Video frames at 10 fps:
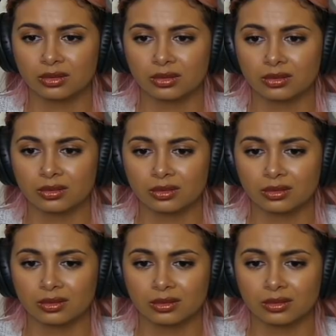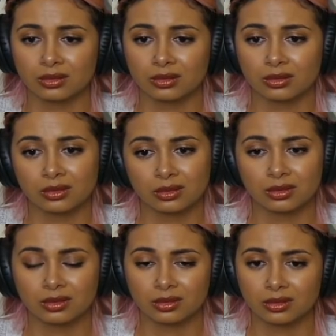
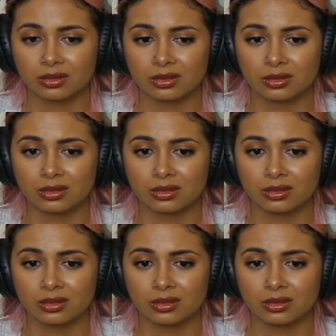The person shown says nothing.